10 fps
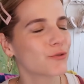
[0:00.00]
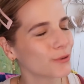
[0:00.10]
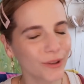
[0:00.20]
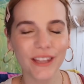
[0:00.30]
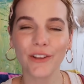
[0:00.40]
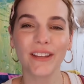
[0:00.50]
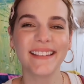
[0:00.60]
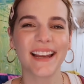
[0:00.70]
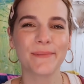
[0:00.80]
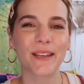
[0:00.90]
Truly the
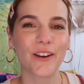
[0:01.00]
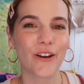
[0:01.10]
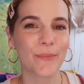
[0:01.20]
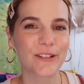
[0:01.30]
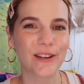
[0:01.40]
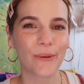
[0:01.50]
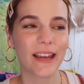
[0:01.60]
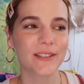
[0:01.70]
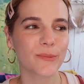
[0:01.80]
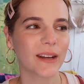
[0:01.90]
only times I know how much I
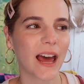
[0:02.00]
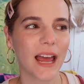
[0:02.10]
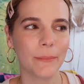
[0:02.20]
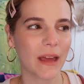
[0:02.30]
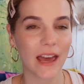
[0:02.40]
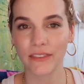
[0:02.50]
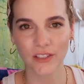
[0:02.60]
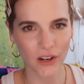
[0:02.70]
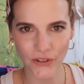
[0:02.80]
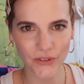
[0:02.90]
weigh is when I'm at
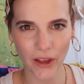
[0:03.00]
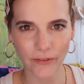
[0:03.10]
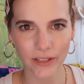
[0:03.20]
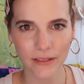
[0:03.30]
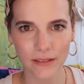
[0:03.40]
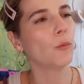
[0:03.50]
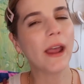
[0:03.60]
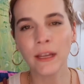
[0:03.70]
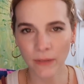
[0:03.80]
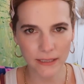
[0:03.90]
the doctor's office.
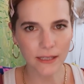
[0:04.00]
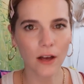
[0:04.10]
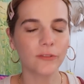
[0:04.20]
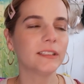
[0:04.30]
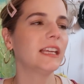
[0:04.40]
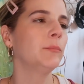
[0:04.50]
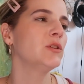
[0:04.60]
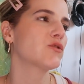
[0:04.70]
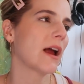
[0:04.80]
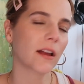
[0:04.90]
Weighing myself and
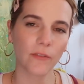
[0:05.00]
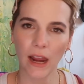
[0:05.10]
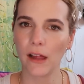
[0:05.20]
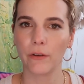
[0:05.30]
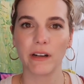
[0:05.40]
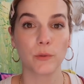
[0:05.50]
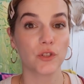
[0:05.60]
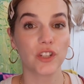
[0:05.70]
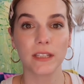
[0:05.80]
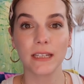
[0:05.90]
keeping track of calories
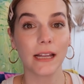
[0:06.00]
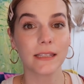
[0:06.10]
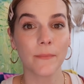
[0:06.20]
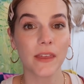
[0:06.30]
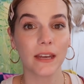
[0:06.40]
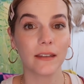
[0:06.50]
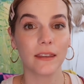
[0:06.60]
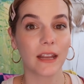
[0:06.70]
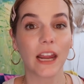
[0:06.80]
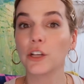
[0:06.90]
was just not
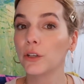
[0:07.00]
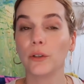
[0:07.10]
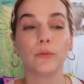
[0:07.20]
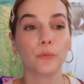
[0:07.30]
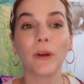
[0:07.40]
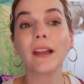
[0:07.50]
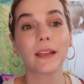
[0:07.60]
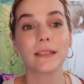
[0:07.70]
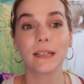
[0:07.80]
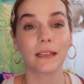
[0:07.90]
something that I could
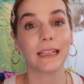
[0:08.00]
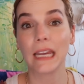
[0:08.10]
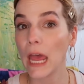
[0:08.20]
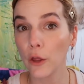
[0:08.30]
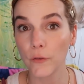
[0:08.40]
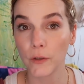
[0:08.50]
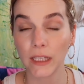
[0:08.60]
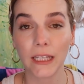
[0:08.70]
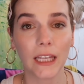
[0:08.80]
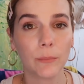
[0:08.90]
realistically and
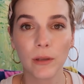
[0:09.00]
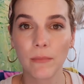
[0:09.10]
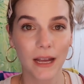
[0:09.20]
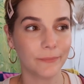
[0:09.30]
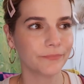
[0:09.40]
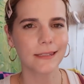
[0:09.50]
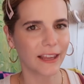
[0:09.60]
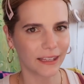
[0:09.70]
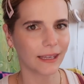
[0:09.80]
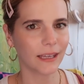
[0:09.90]
healthfully keep in my
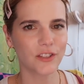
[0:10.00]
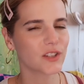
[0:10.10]
psyche.